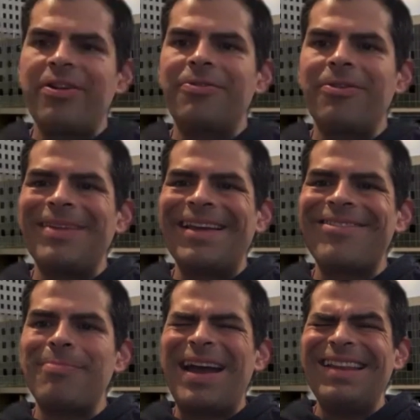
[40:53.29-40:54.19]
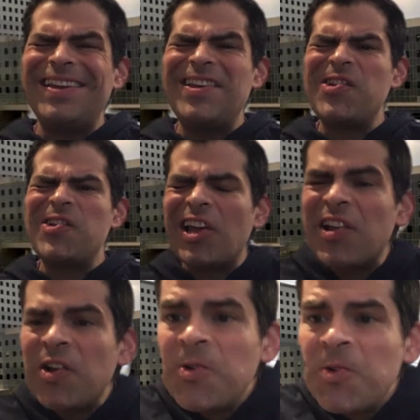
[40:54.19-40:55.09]
from like smiling and like
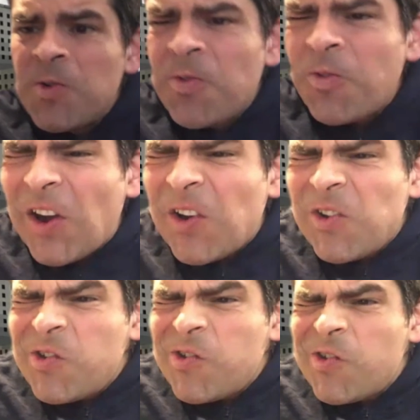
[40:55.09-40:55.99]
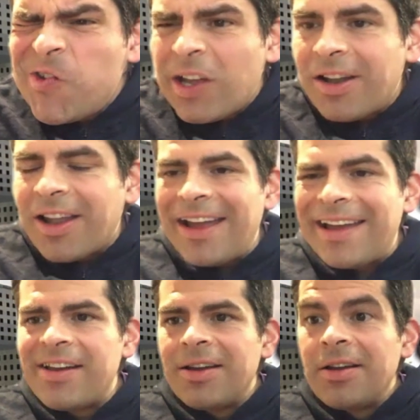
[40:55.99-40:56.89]
frowning and
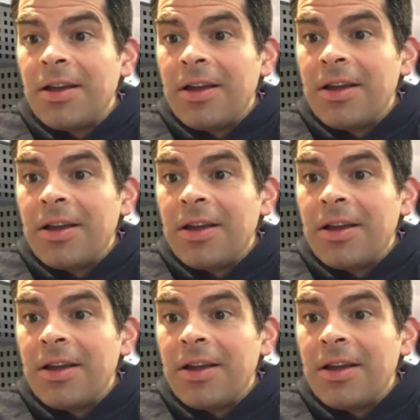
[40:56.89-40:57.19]
like, you